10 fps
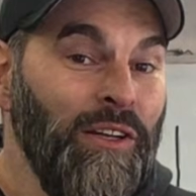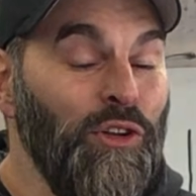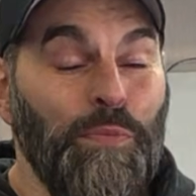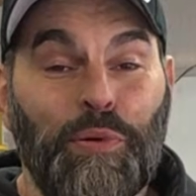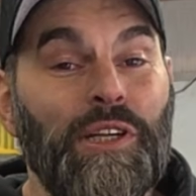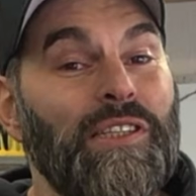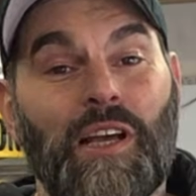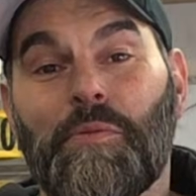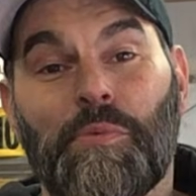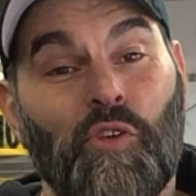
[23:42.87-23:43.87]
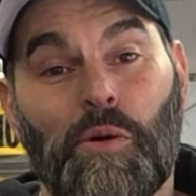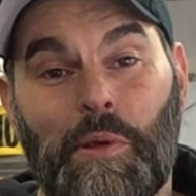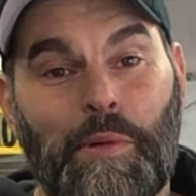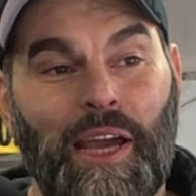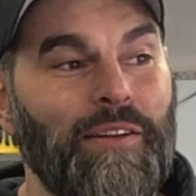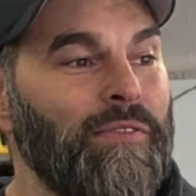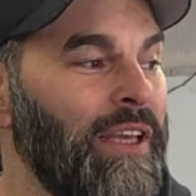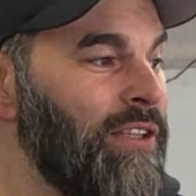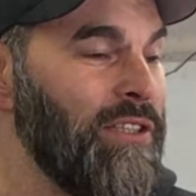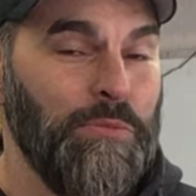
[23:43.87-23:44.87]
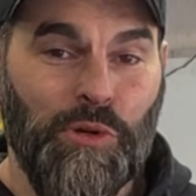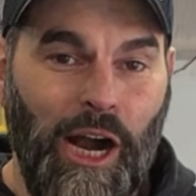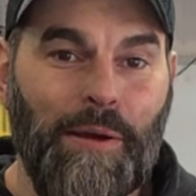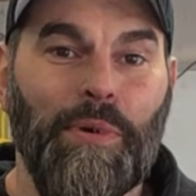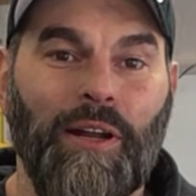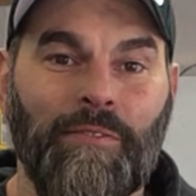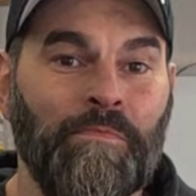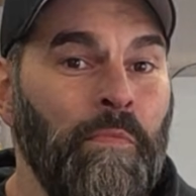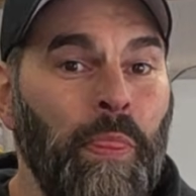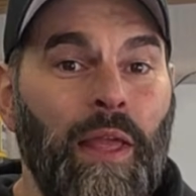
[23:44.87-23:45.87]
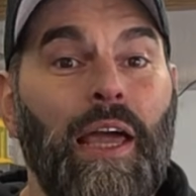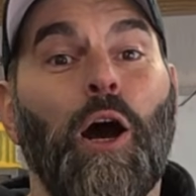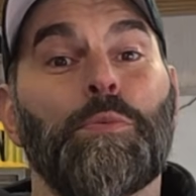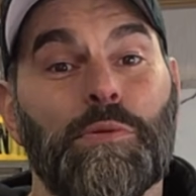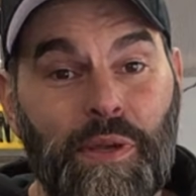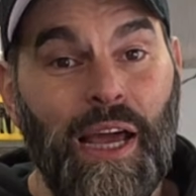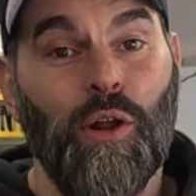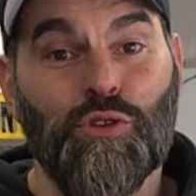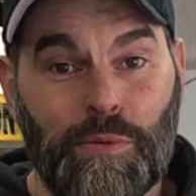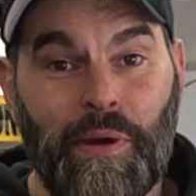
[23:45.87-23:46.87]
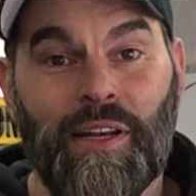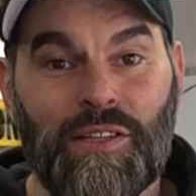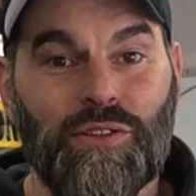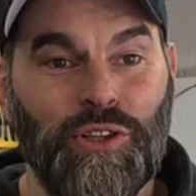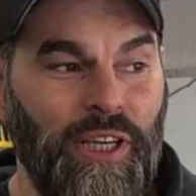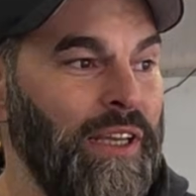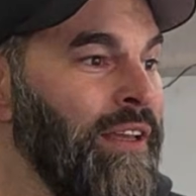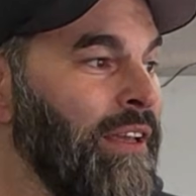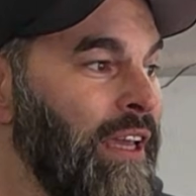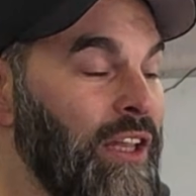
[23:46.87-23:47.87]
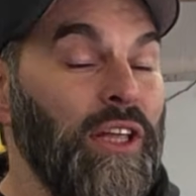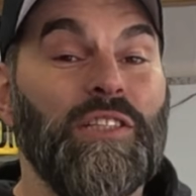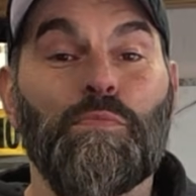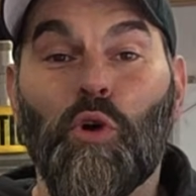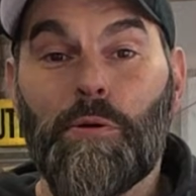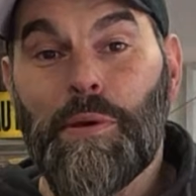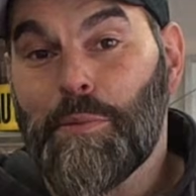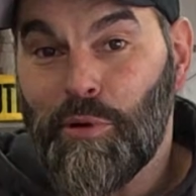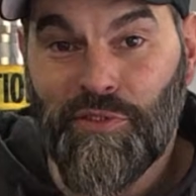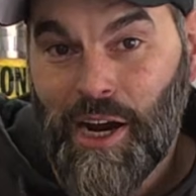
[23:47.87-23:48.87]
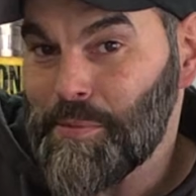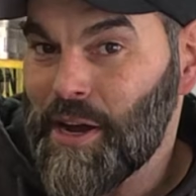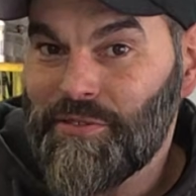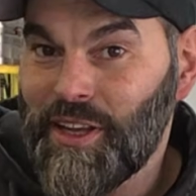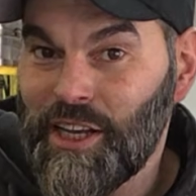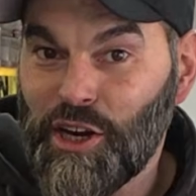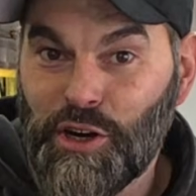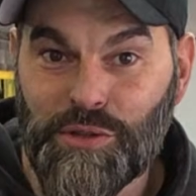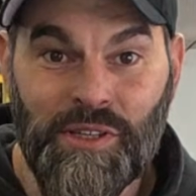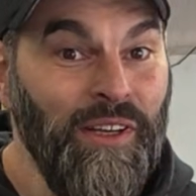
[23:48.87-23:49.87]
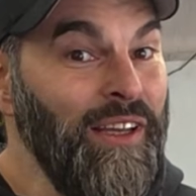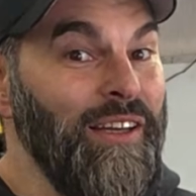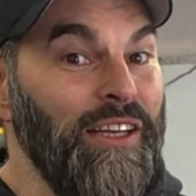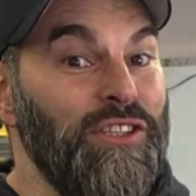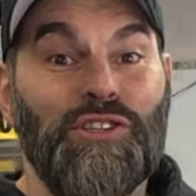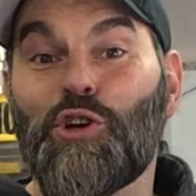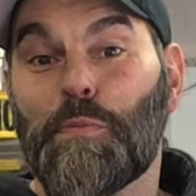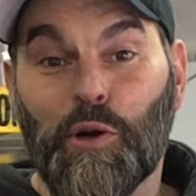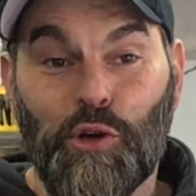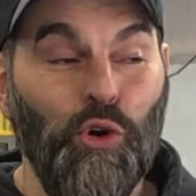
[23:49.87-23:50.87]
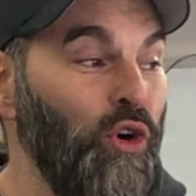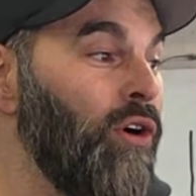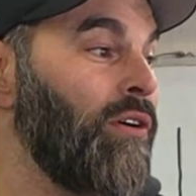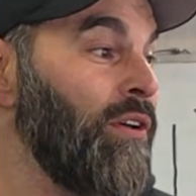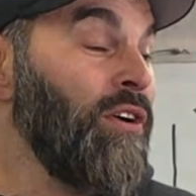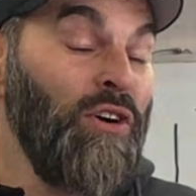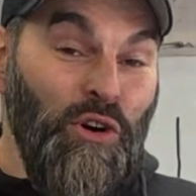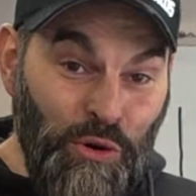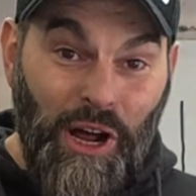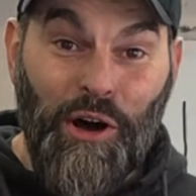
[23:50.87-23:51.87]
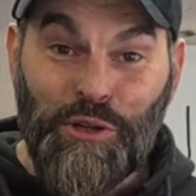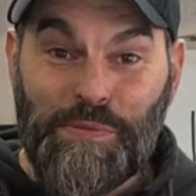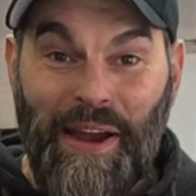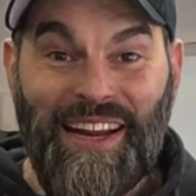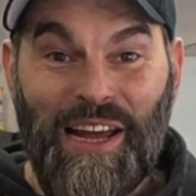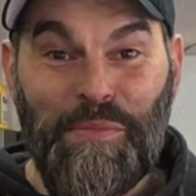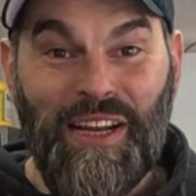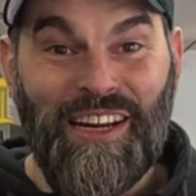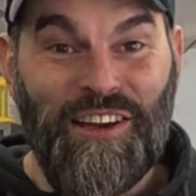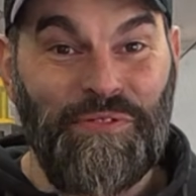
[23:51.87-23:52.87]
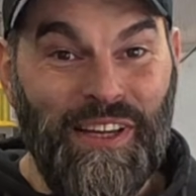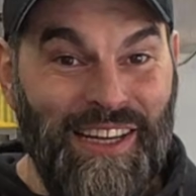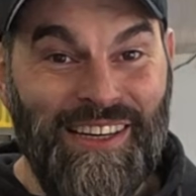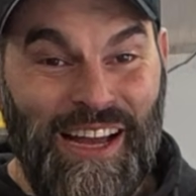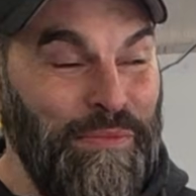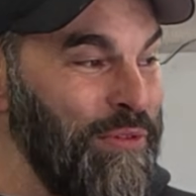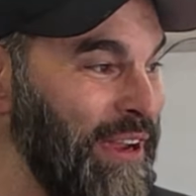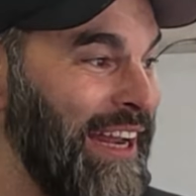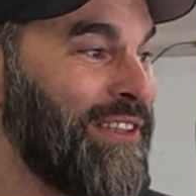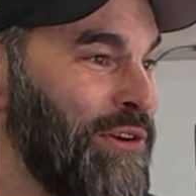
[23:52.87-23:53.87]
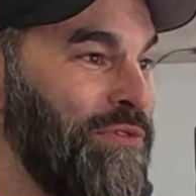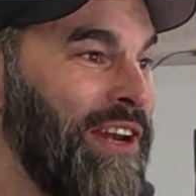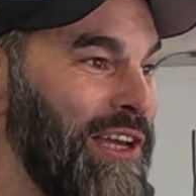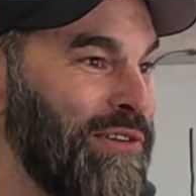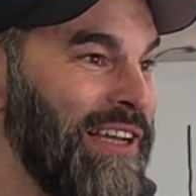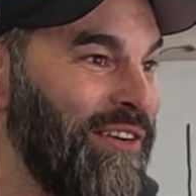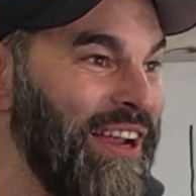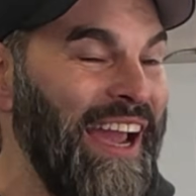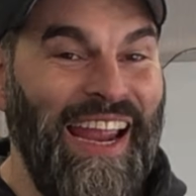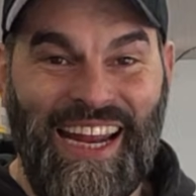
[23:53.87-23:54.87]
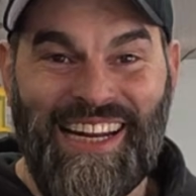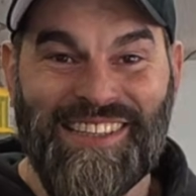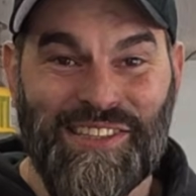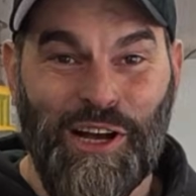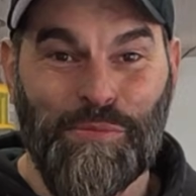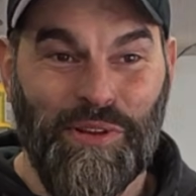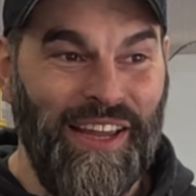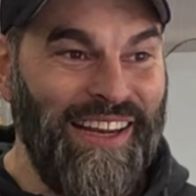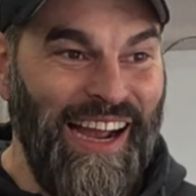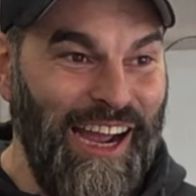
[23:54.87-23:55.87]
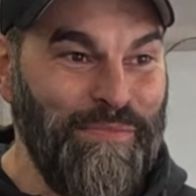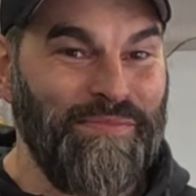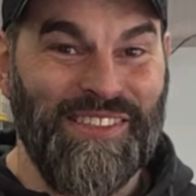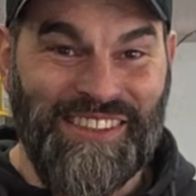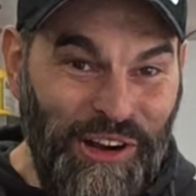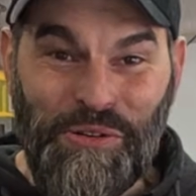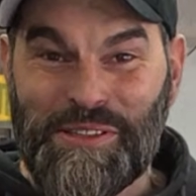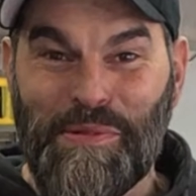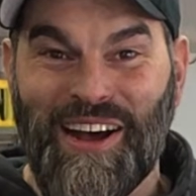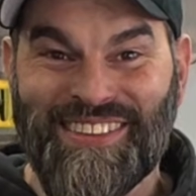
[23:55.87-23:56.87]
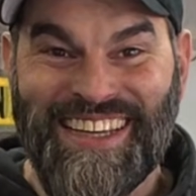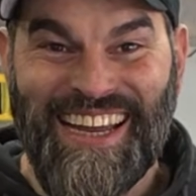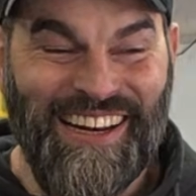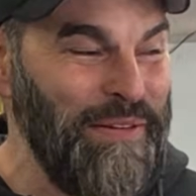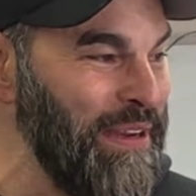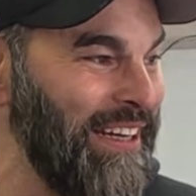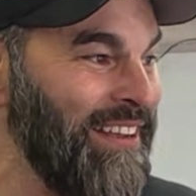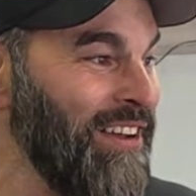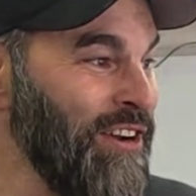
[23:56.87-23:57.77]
dude, please sub for me, man. Hit the subscribe button. It helps me out tremendously. It lets more people find my videos. It's super cool. Who knows, man? I mean, we got 2 videos out. We got 80 subs. Like, I'm stoked about that. I mean,